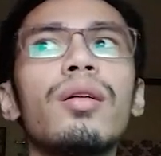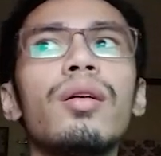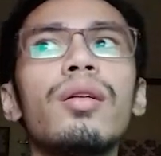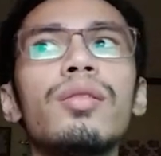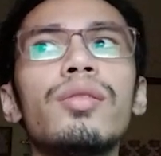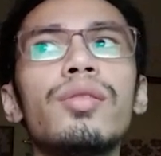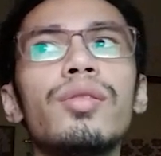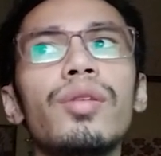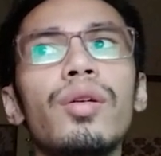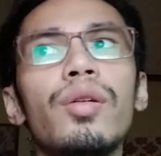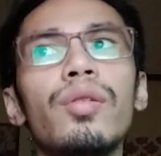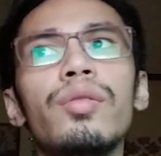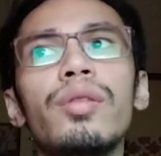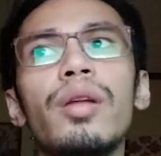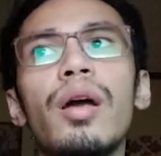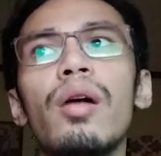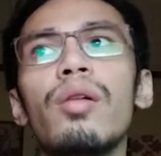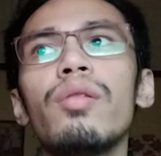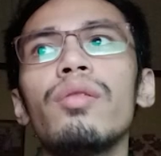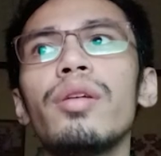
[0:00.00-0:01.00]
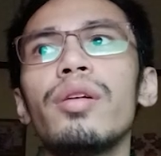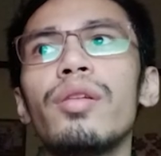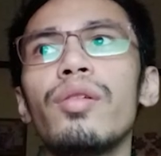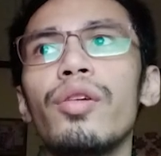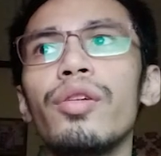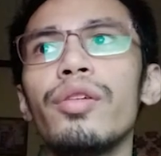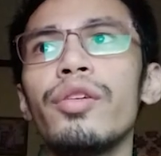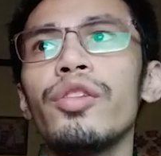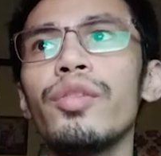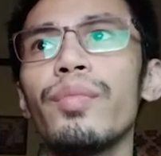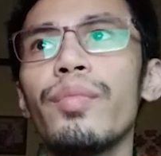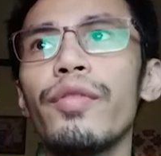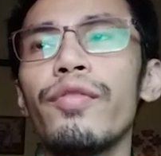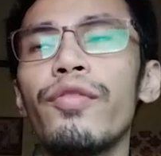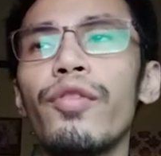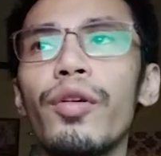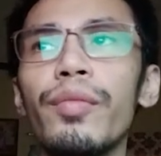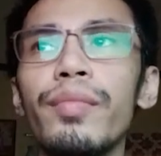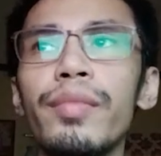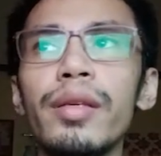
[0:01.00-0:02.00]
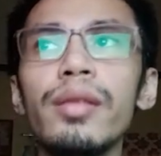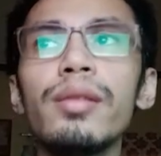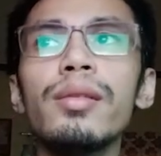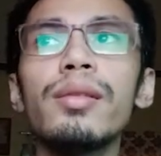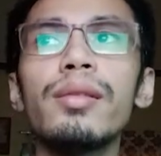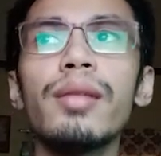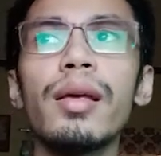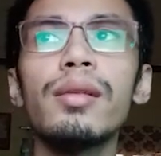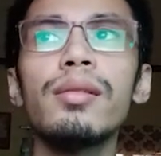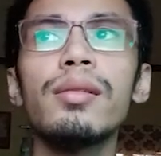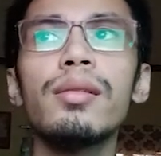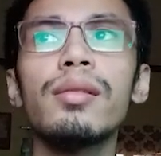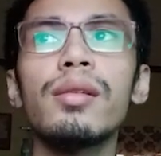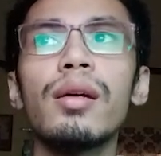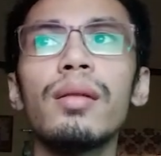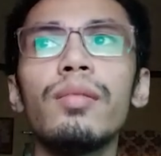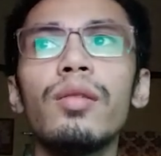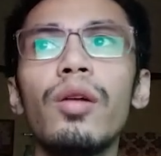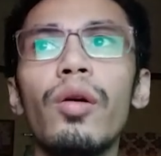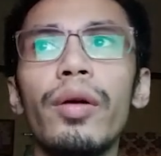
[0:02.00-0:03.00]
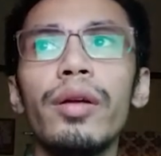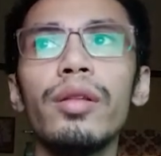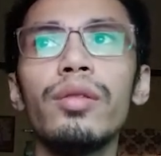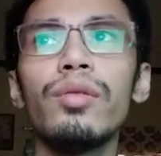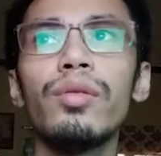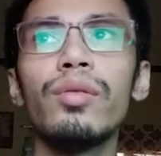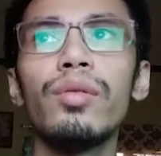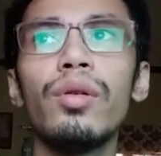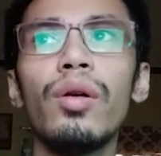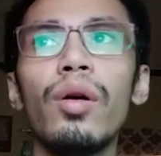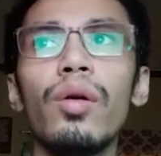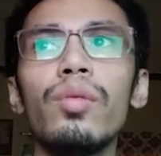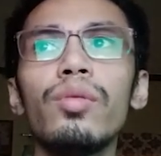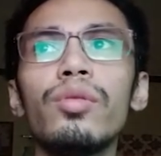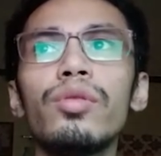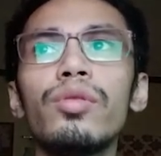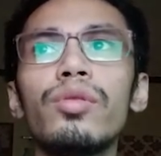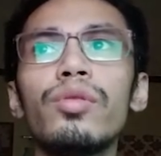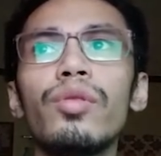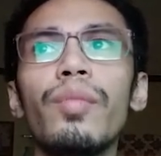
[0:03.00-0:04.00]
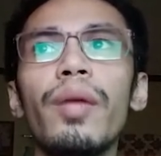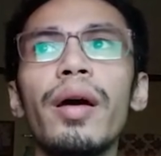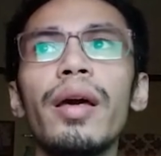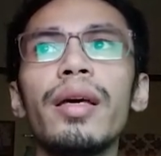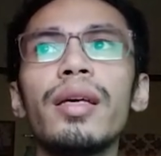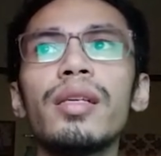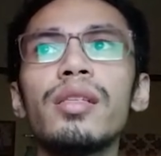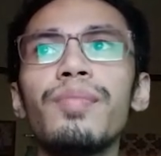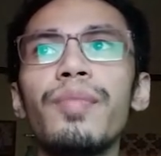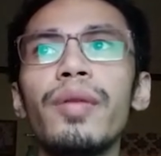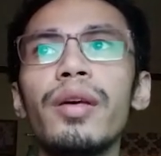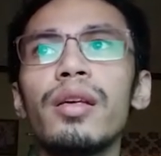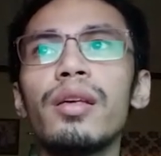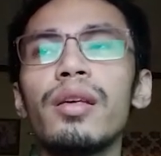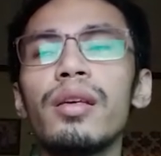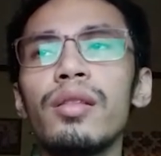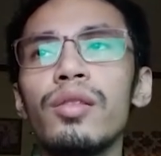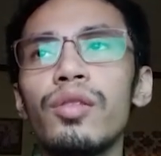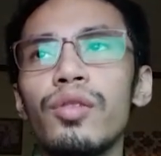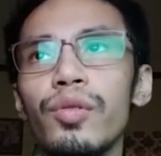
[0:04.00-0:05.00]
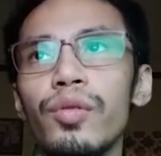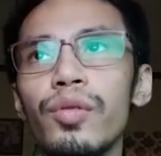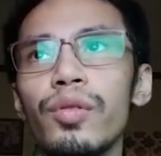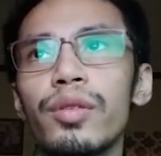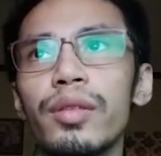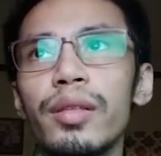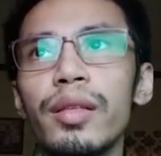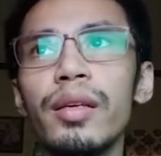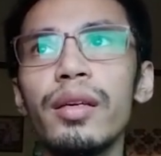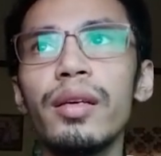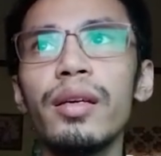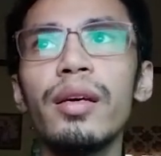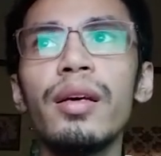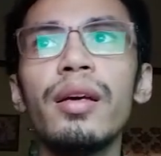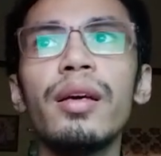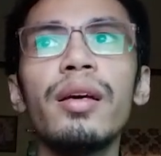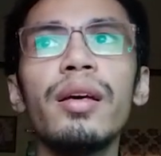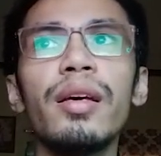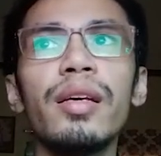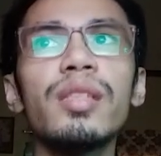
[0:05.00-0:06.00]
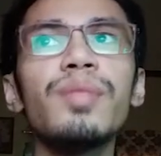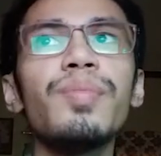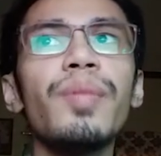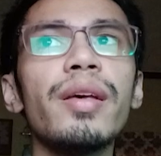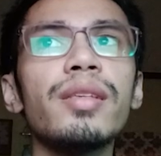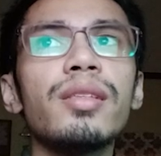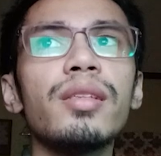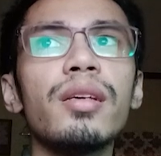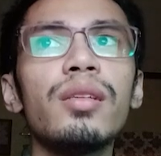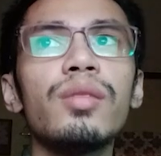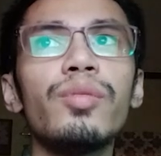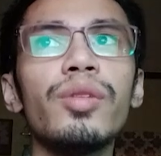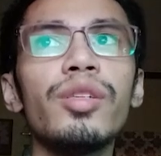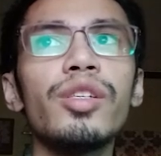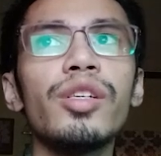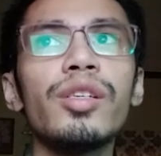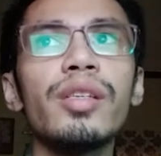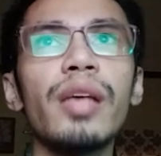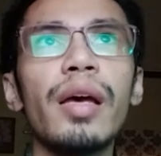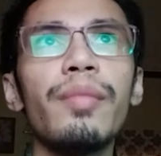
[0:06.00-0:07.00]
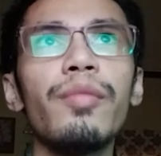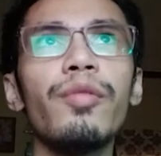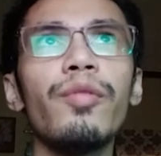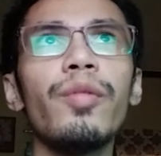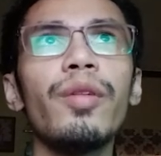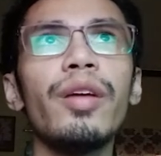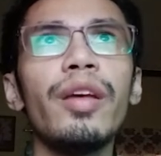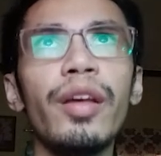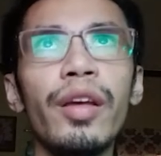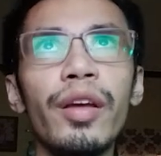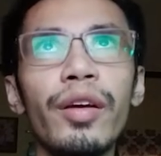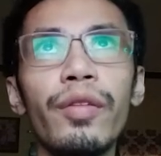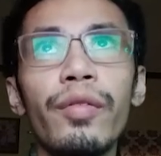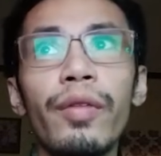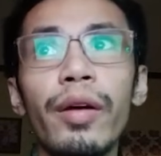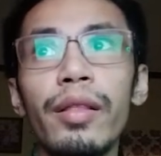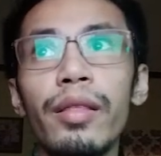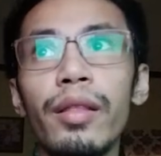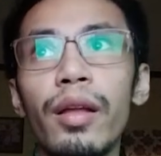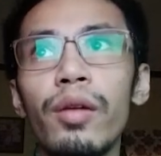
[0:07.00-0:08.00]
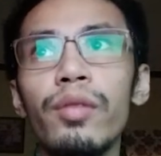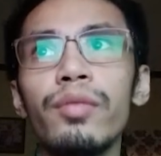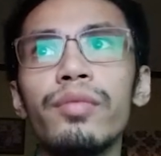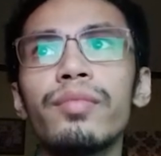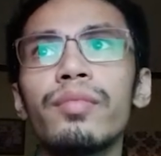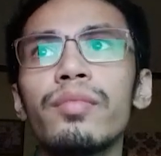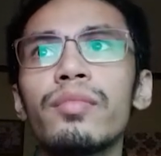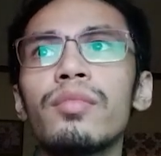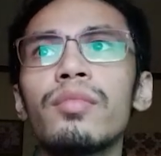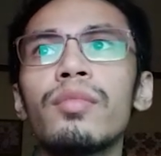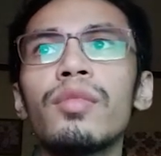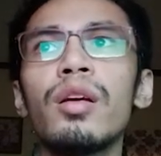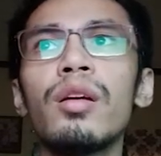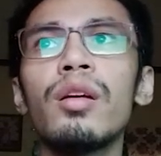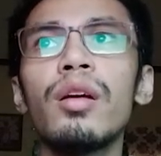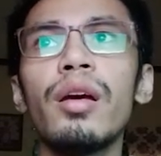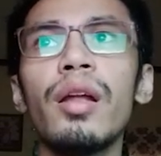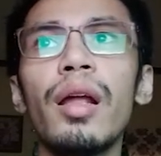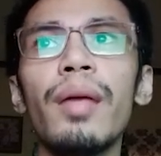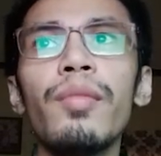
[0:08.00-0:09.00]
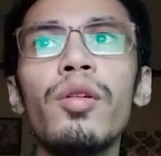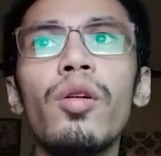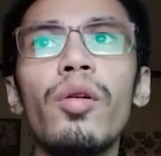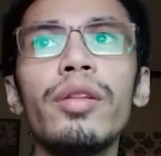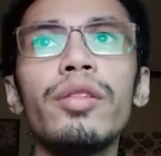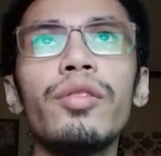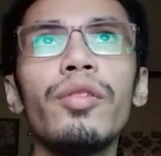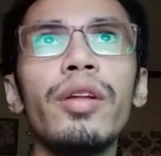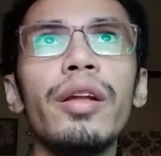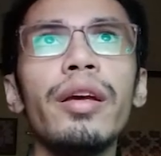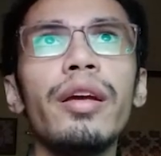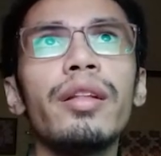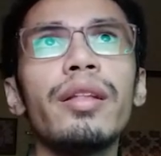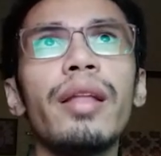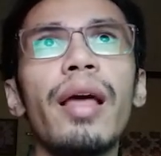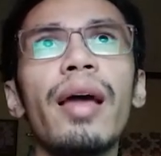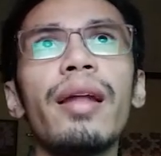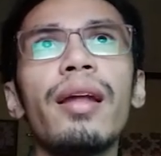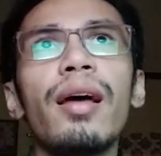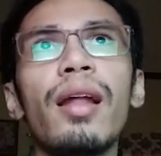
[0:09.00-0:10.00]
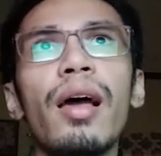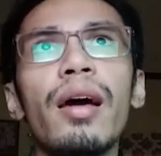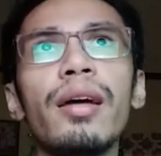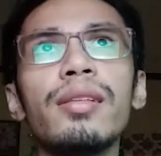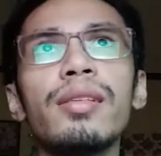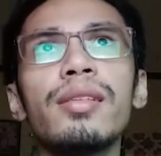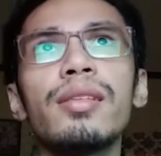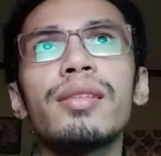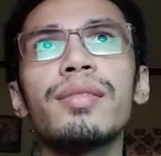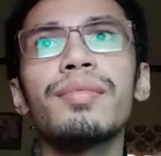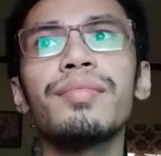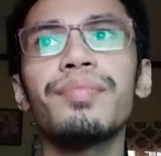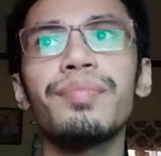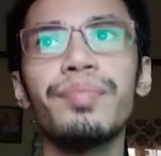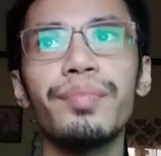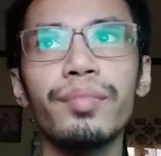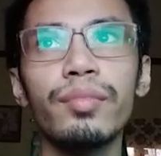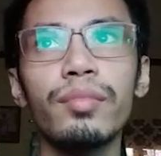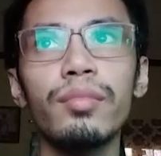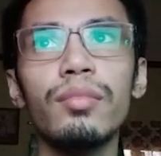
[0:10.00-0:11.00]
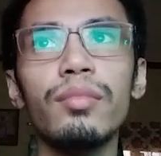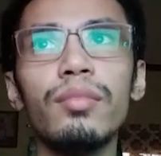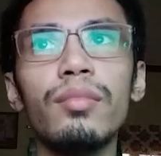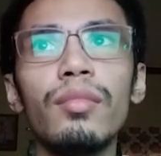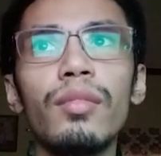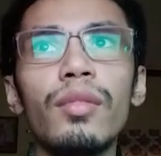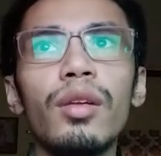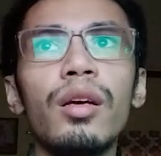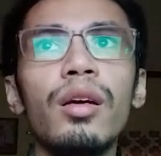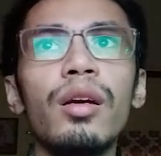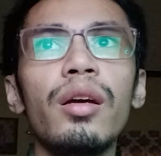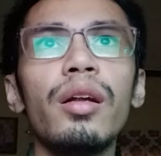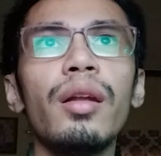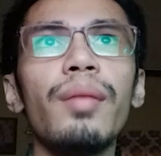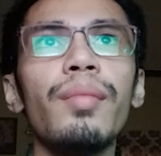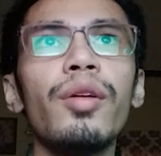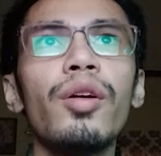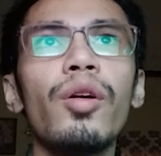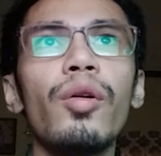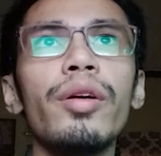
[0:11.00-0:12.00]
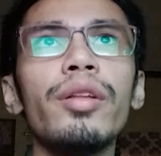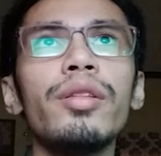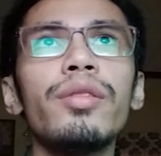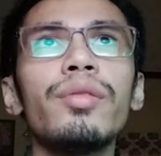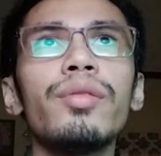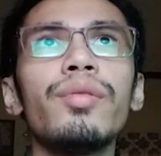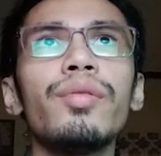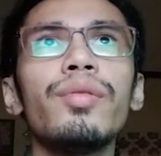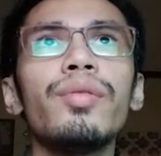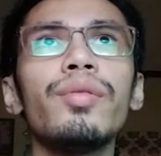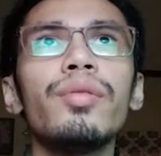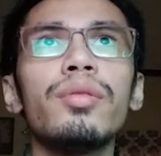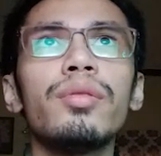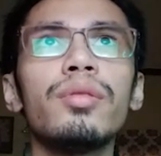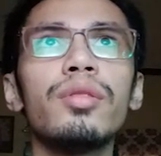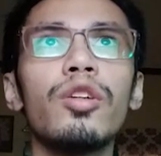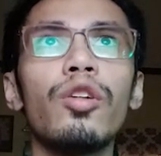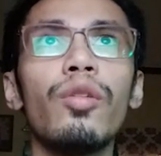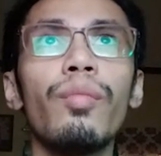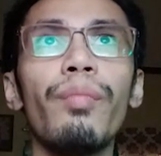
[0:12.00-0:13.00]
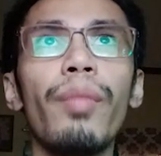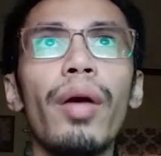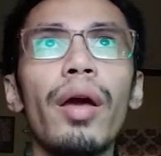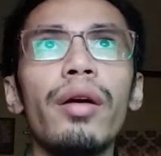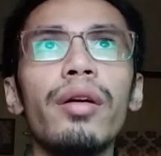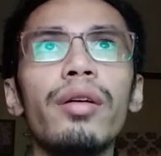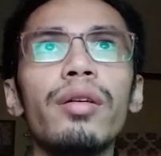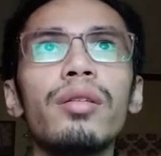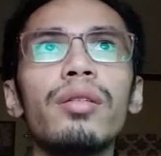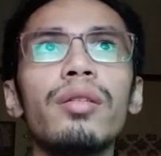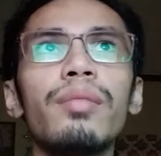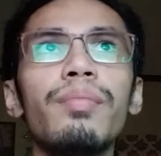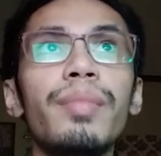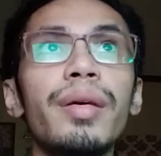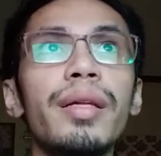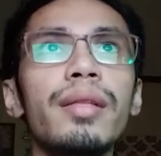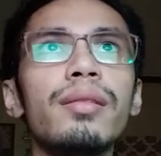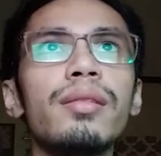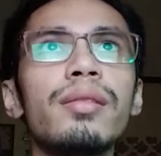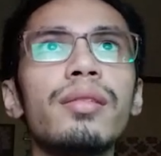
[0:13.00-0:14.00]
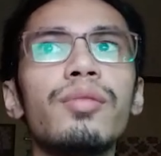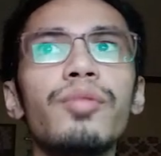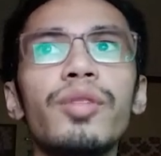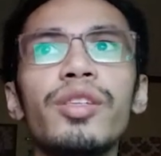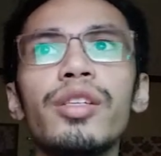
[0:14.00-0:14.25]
So now, in order to perform this test, I'm going to go to into the SPSS, which is I'm here right now, and I'm going to click the analyze, and I'm going to compare means,